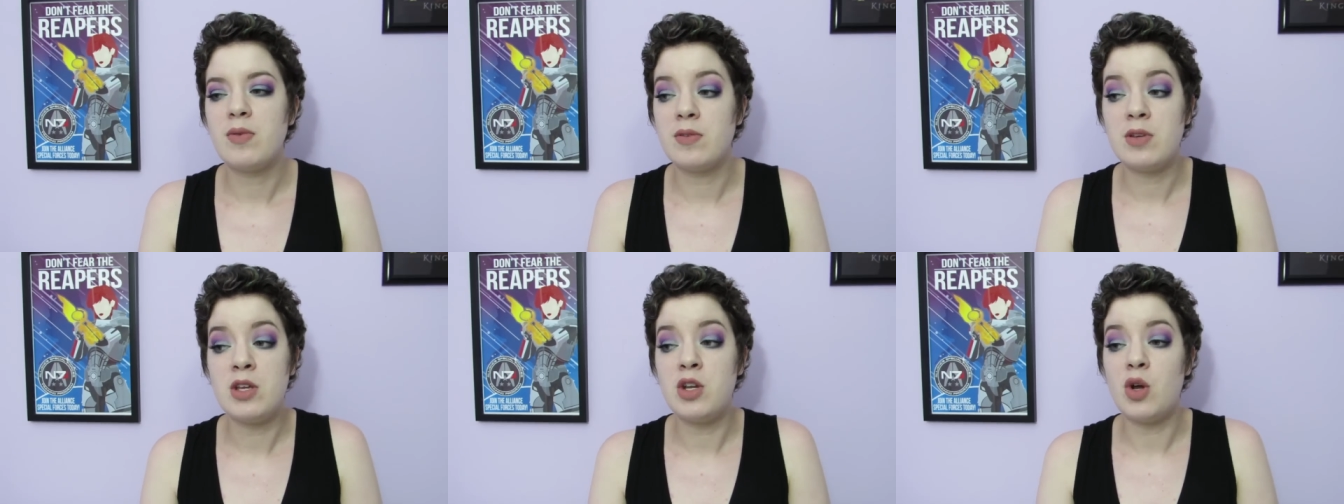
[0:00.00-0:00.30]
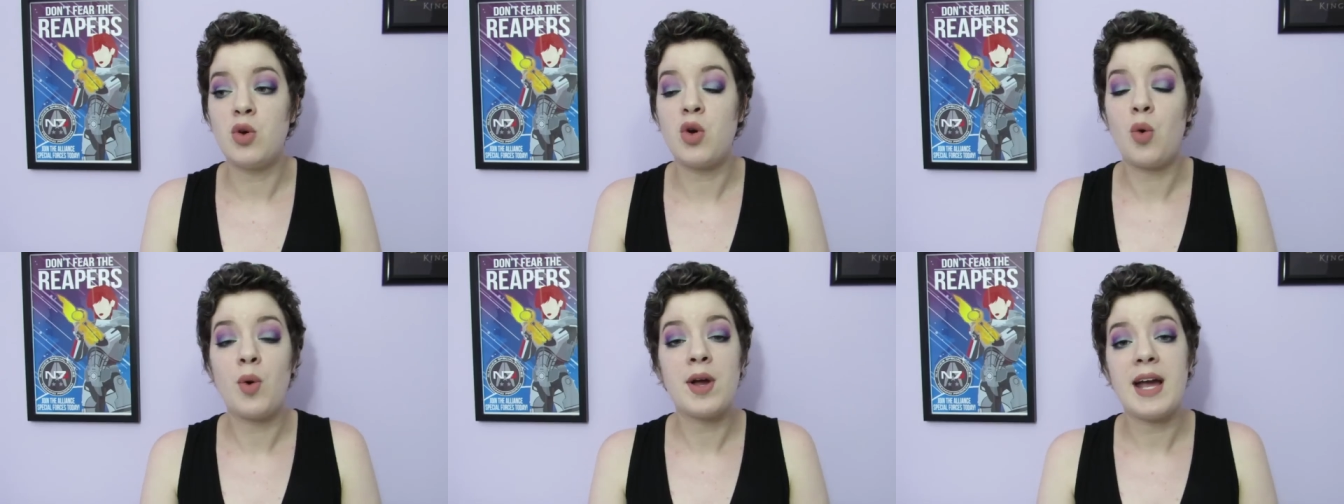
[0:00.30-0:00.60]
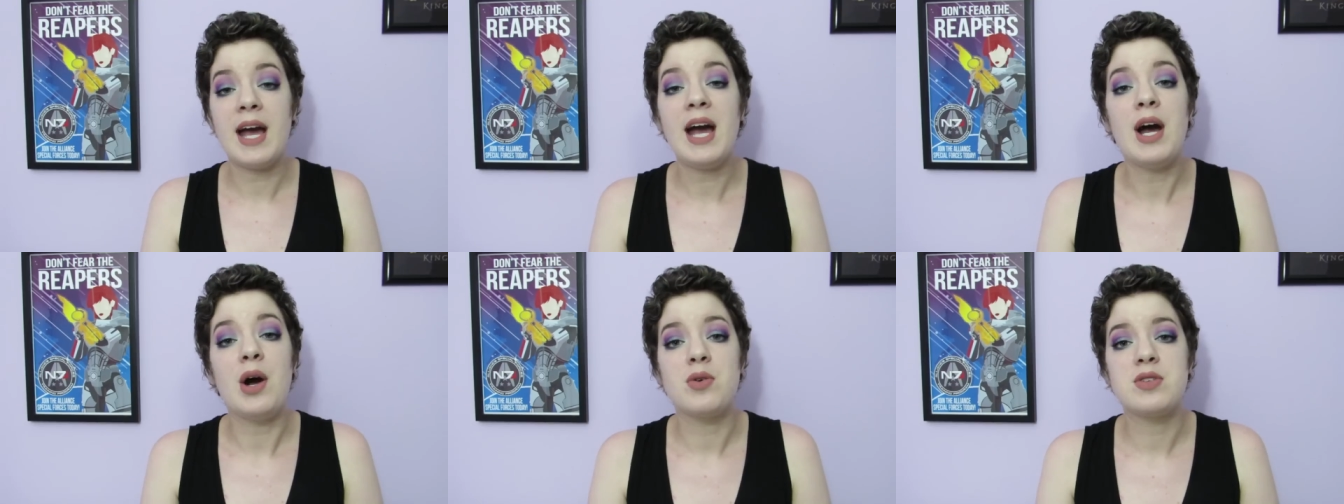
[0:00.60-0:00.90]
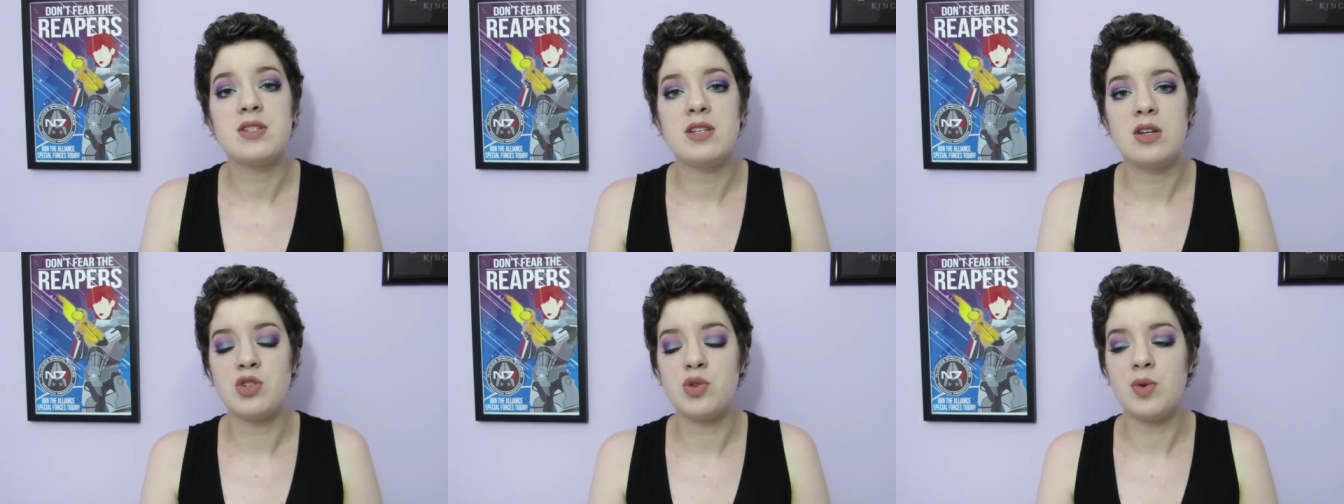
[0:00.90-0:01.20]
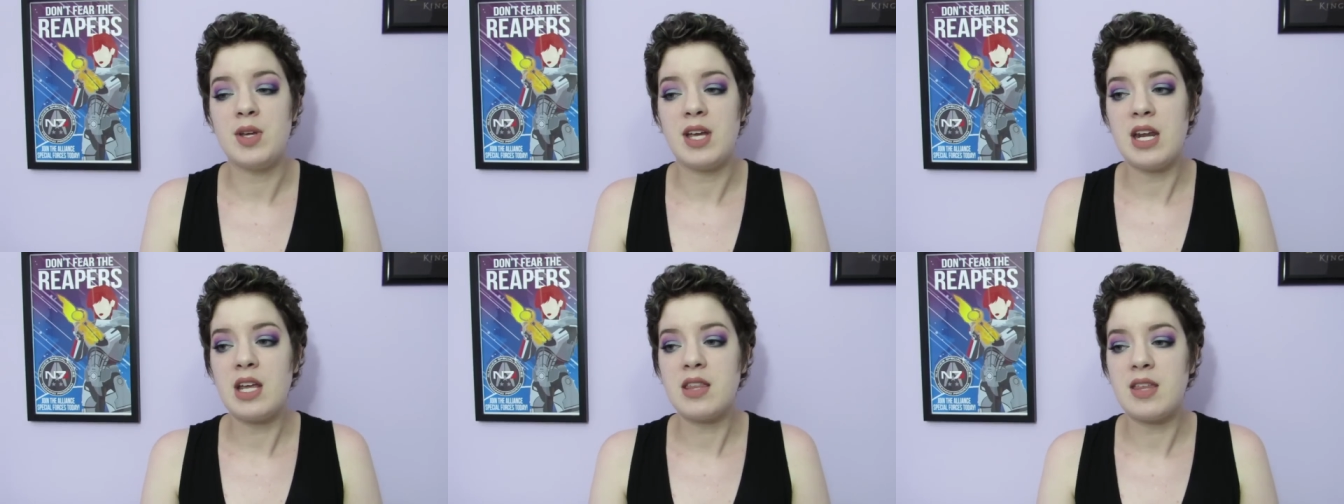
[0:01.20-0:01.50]
you know, going out or
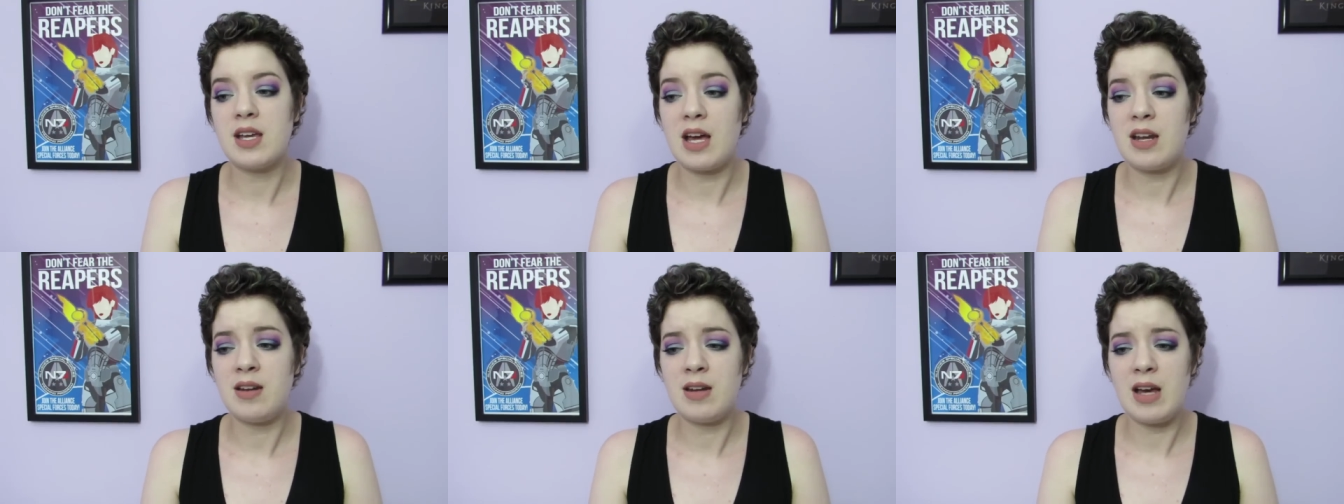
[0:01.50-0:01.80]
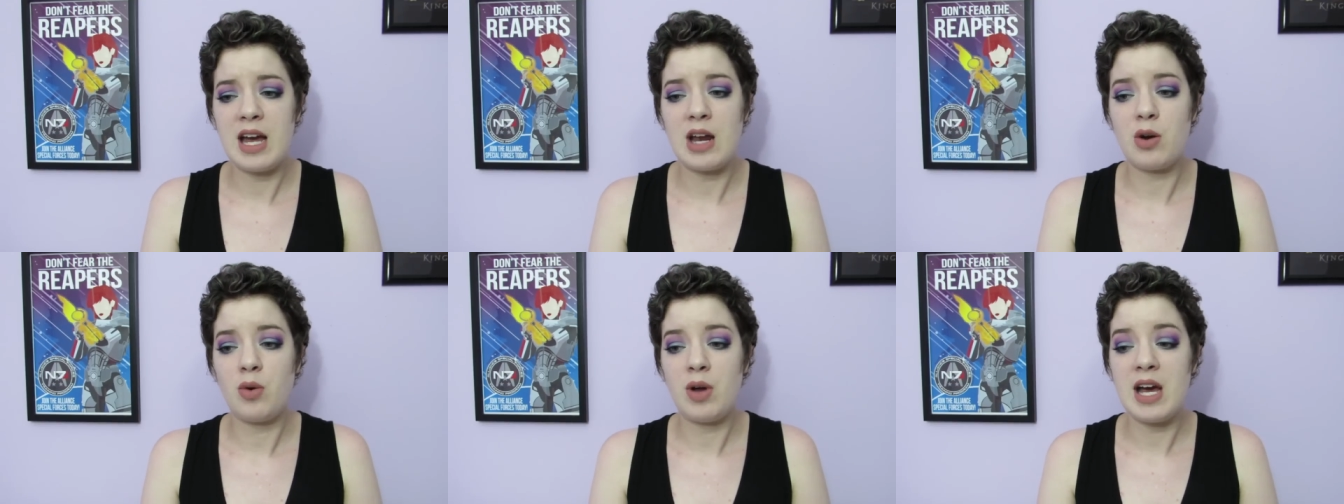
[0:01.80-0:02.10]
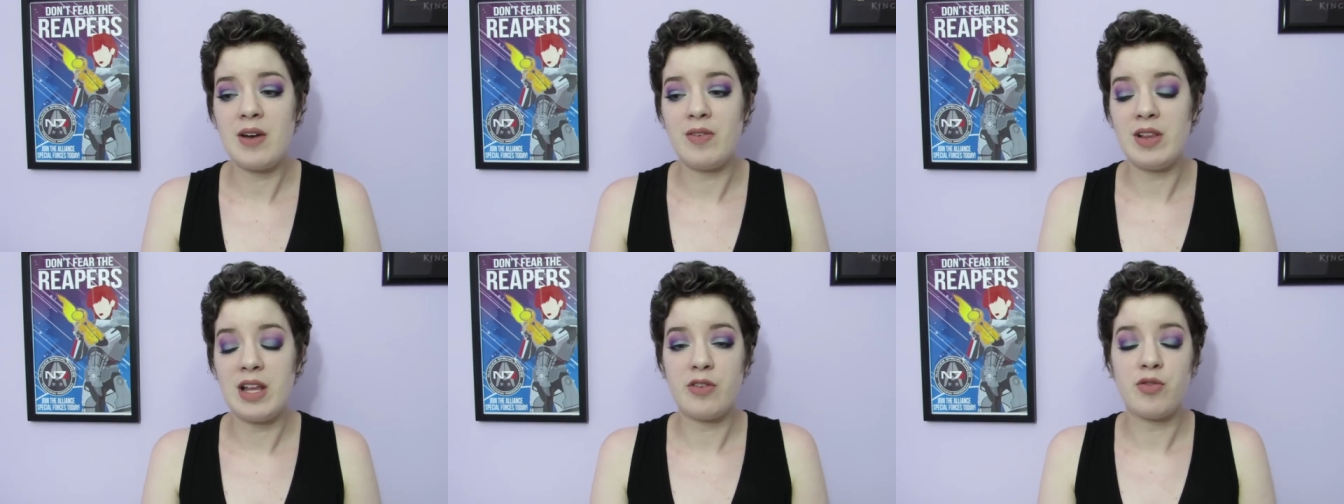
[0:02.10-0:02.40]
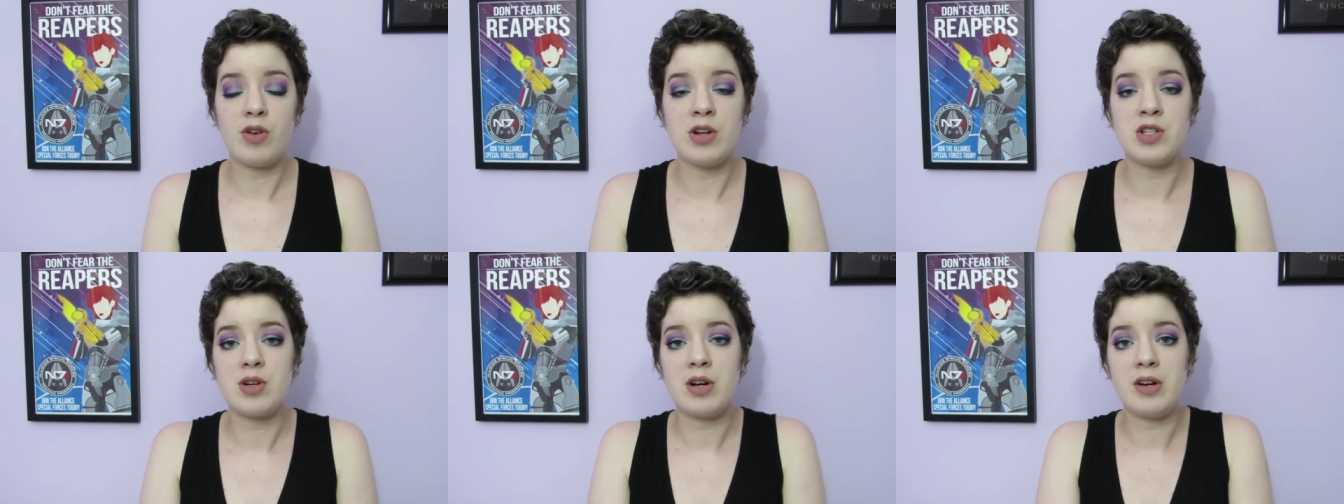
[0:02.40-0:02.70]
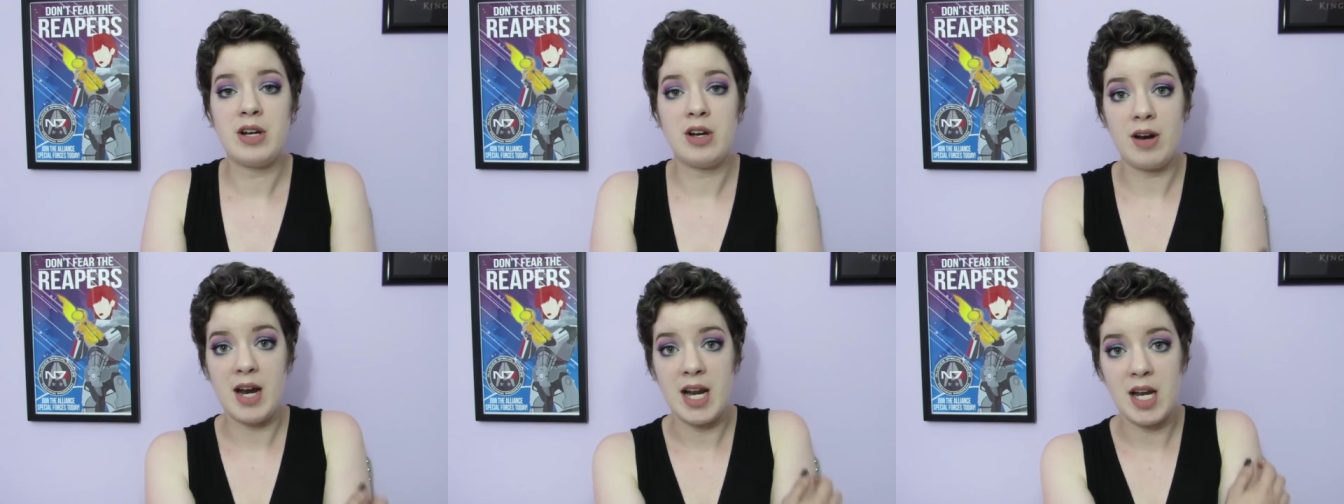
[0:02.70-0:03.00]
doing anything, and I don't have a lot of friends
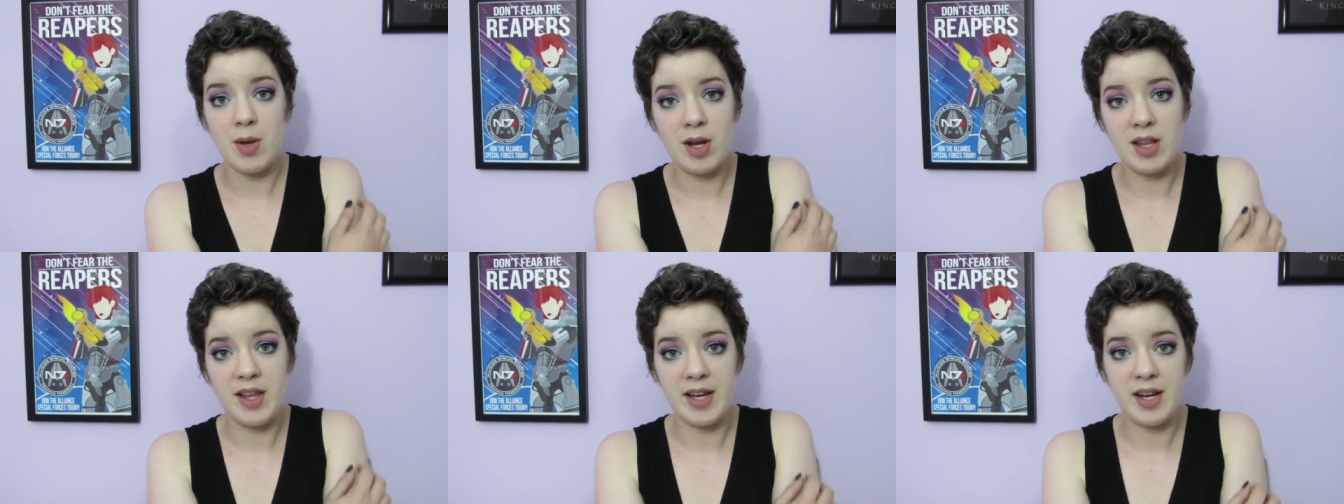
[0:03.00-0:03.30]
around here anyway.